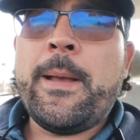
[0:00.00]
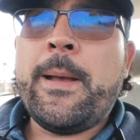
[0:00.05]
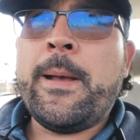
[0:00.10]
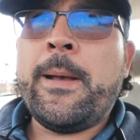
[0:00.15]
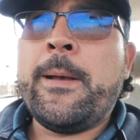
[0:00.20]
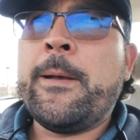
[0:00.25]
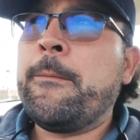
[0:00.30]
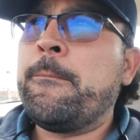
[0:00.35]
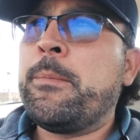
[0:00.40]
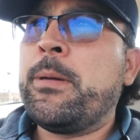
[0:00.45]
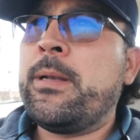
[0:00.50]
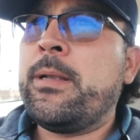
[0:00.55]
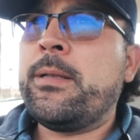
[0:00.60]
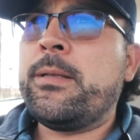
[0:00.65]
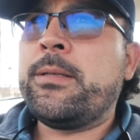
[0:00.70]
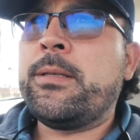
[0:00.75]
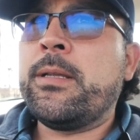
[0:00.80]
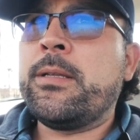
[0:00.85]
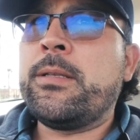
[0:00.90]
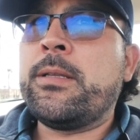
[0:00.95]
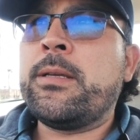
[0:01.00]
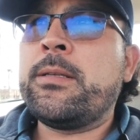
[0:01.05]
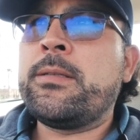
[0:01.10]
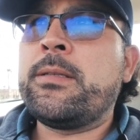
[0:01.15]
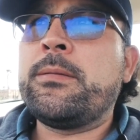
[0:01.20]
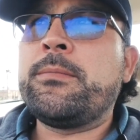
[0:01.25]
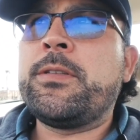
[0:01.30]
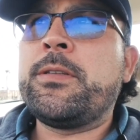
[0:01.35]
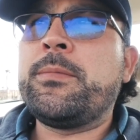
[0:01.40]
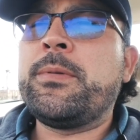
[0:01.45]
But it does
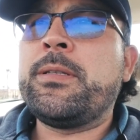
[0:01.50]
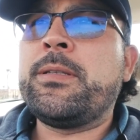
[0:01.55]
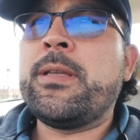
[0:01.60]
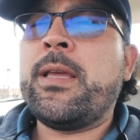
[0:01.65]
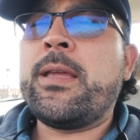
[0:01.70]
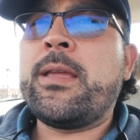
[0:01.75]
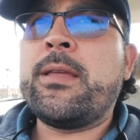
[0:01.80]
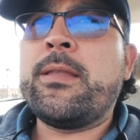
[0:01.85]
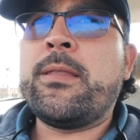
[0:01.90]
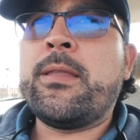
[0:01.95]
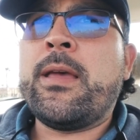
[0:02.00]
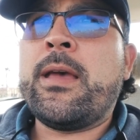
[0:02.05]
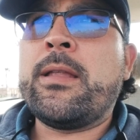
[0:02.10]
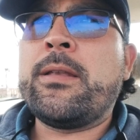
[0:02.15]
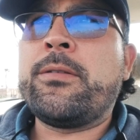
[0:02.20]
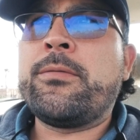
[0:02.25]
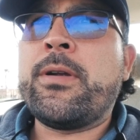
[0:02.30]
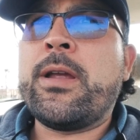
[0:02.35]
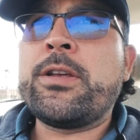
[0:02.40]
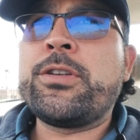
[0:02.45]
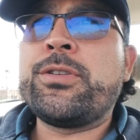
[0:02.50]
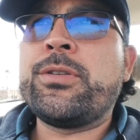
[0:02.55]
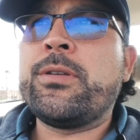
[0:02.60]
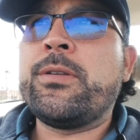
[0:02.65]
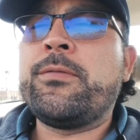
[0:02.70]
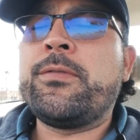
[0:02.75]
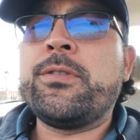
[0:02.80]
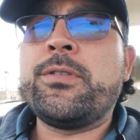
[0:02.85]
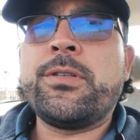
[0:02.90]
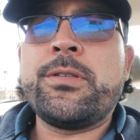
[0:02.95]
seem to be taking that direction.
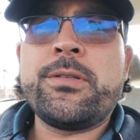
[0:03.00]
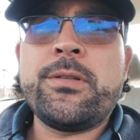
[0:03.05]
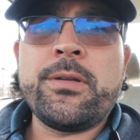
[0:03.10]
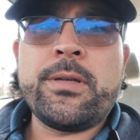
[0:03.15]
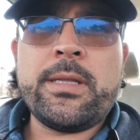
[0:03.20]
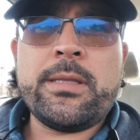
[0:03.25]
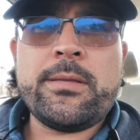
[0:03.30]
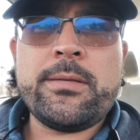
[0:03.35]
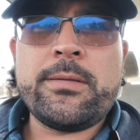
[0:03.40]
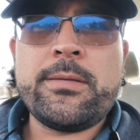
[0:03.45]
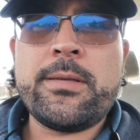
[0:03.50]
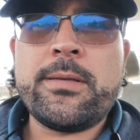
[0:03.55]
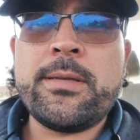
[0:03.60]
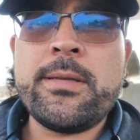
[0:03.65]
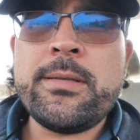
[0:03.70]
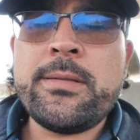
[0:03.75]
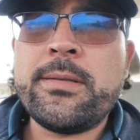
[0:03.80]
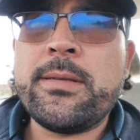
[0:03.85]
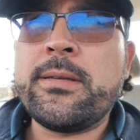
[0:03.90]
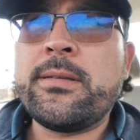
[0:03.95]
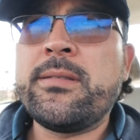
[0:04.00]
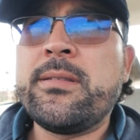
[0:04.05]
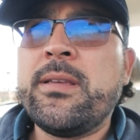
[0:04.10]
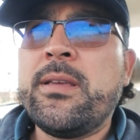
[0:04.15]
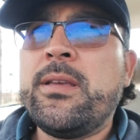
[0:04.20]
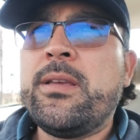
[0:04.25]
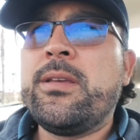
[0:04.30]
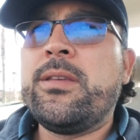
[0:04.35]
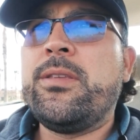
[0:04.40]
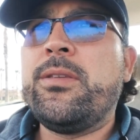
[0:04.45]
If you just look at the statistics,
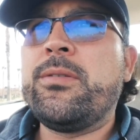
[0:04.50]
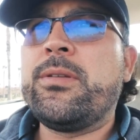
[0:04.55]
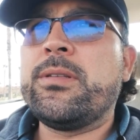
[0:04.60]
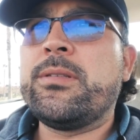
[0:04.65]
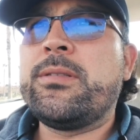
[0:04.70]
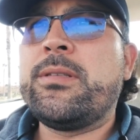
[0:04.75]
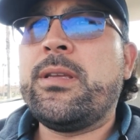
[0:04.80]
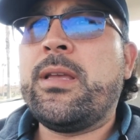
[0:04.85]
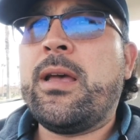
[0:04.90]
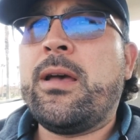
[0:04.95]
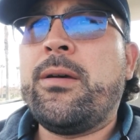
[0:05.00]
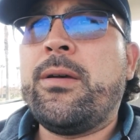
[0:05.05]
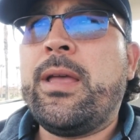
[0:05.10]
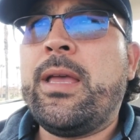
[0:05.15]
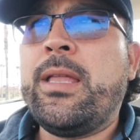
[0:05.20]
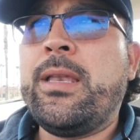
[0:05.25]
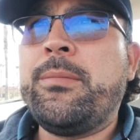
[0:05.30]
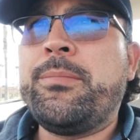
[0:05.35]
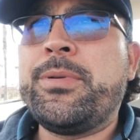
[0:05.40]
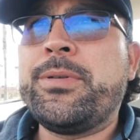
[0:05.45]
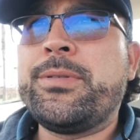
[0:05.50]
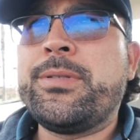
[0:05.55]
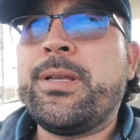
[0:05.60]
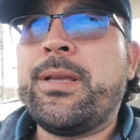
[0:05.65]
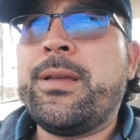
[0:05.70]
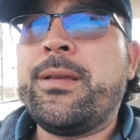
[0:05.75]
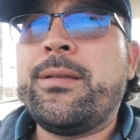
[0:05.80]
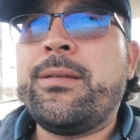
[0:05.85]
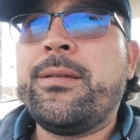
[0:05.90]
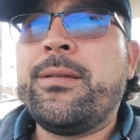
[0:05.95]
you can see how
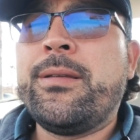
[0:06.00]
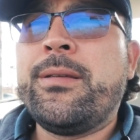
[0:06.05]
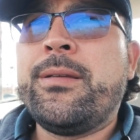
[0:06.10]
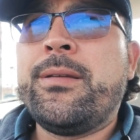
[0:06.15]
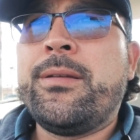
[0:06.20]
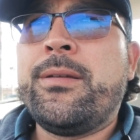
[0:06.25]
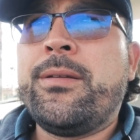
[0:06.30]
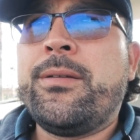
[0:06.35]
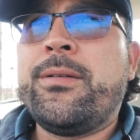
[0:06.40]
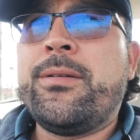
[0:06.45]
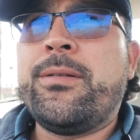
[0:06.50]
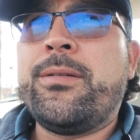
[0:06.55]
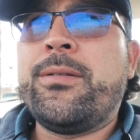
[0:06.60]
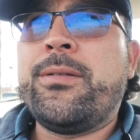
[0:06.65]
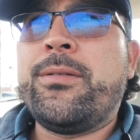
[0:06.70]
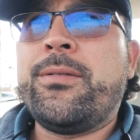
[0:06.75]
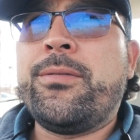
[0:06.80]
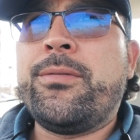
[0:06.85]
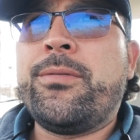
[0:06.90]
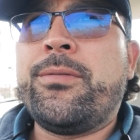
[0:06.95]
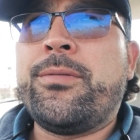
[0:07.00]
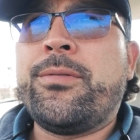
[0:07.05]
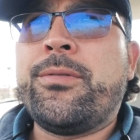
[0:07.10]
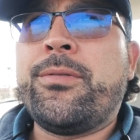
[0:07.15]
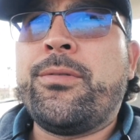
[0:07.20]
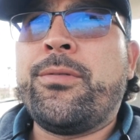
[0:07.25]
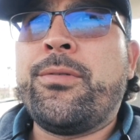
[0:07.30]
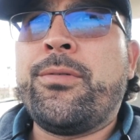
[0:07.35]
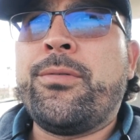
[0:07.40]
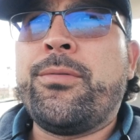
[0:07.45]
80%
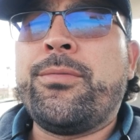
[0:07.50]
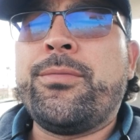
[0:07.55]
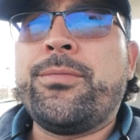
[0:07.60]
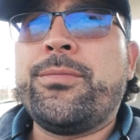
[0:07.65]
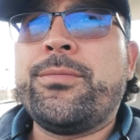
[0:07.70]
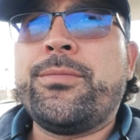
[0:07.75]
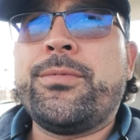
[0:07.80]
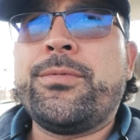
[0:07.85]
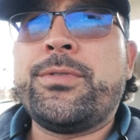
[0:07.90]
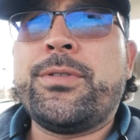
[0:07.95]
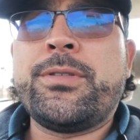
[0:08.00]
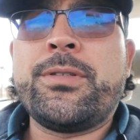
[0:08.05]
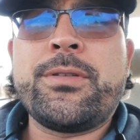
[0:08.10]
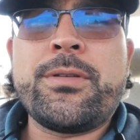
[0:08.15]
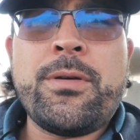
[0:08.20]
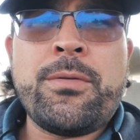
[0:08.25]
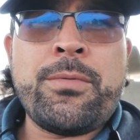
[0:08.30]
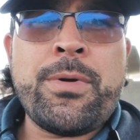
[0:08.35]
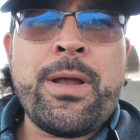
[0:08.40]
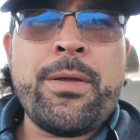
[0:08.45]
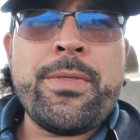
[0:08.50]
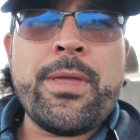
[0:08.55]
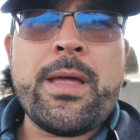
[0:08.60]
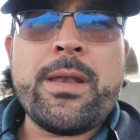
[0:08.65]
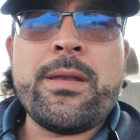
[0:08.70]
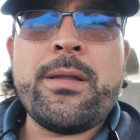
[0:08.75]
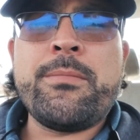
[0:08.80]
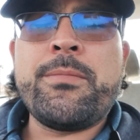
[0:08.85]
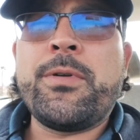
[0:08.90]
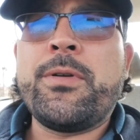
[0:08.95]
or around
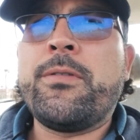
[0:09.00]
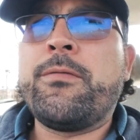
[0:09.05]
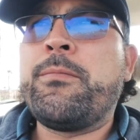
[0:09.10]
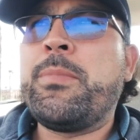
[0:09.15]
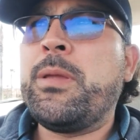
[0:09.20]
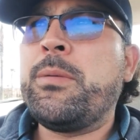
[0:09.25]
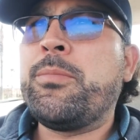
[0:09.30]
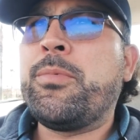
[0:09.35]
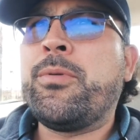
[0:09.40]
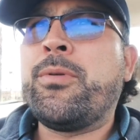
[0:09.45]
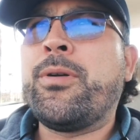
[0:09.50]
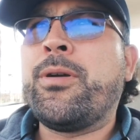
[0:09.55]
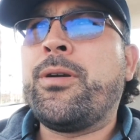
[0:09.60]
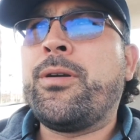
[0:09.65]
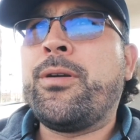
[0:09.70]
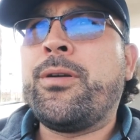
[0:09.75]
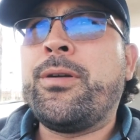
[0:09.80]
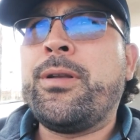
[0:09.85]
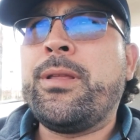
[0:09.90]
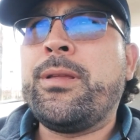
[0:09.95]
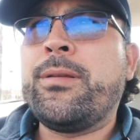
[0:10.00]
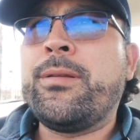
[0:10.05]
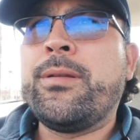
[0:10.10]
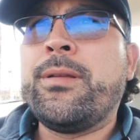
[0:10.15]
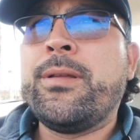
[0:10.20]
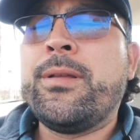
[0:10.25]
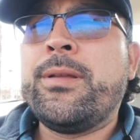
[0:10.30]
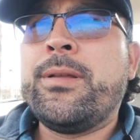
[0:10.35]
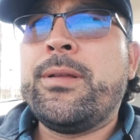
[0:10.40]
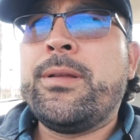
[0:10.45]
that number of people are earning
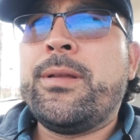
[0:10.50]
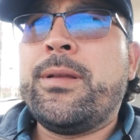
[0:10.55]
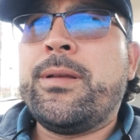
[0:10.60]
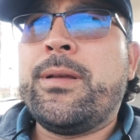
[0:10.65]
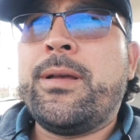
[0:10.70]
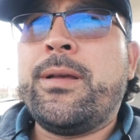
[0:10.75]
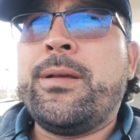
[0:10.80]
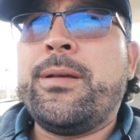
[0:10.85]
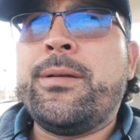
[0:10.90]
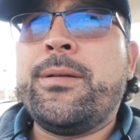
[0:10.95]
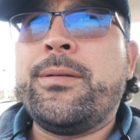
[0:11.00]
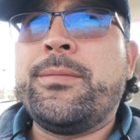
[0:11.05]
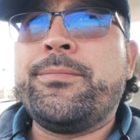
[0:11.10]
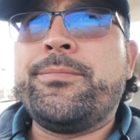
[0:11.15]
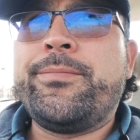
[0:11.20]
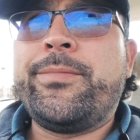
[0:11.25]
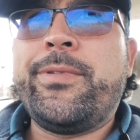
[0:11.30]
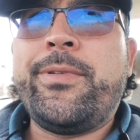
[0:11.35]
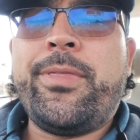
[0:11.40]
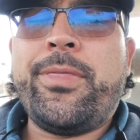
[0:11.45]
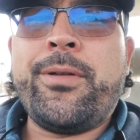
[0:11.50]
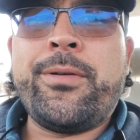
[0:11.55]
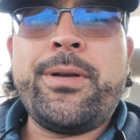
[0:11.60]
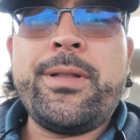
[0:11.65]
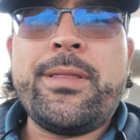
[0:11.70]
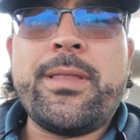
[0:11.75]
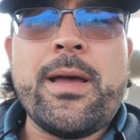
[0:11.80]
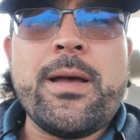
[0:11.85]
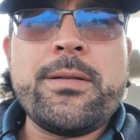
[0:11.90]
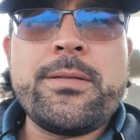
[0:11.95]
for
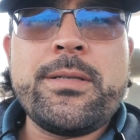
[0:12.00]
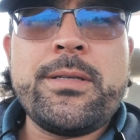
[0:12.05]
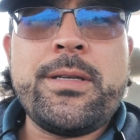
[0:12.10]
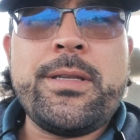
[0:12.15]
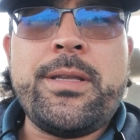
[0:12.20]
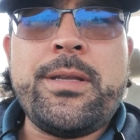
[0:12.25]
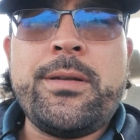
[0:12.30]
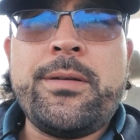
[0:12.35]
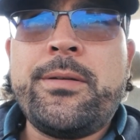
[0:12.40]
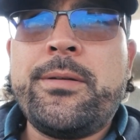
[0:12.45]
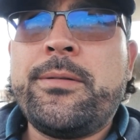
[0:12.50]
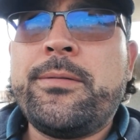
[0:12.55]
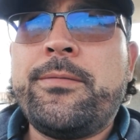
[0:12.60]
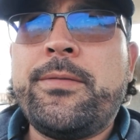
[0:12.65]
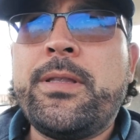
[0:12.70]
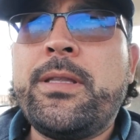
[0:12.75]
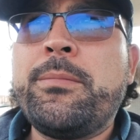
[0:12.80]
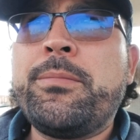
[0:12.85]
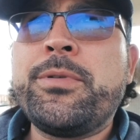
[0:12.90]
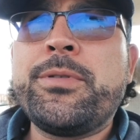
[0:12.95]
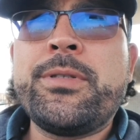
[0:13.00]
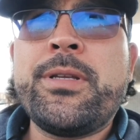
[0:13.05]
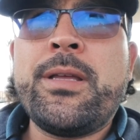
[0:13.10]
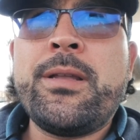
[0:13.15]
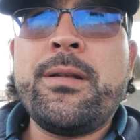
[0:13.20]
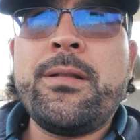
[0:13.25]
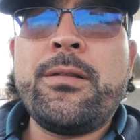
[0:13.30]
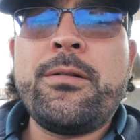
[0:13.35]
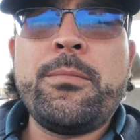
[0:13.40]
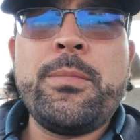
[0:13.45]
$30,000 a year,
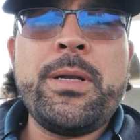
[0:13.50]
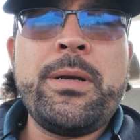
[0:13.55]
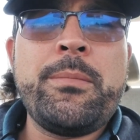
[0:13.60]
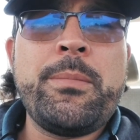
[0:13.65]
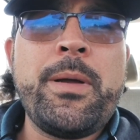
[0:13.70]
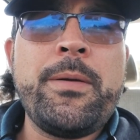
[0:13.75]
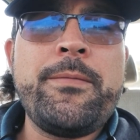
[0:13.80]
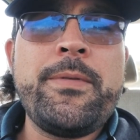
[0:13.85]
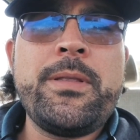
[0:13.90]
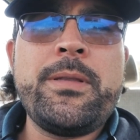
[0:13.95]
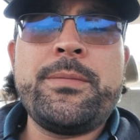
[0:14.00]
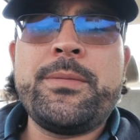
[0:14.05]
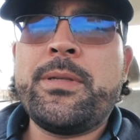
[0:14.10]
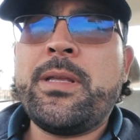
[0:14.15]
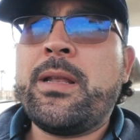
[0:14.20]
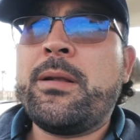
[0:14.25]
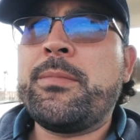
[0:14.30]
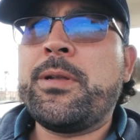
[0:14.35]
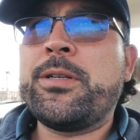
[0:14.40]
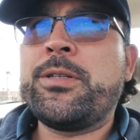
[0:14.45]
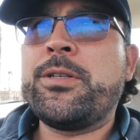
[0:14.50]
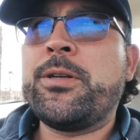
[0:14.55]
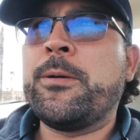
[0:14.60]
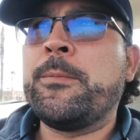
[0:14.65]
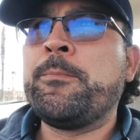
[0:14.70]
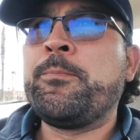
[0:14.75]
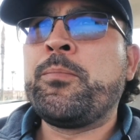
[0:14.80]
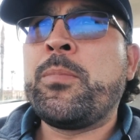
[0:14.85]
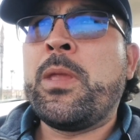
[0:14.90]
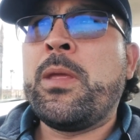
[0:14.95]
50%, a little bit above 50%, I'm not
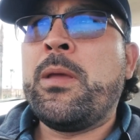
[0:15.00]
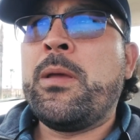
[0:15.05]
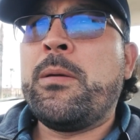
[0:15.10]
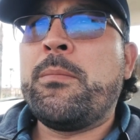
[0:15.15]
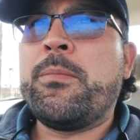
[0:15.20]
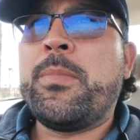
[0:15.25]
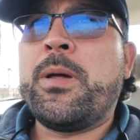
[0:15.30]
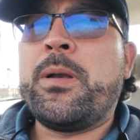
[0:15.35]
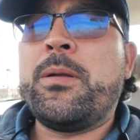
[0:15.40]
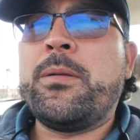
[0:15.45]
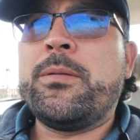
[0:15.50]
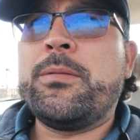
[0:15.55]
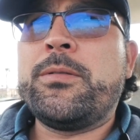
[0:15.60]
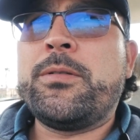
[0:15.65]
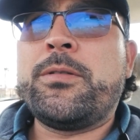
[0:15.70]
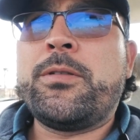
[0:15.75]
sure. But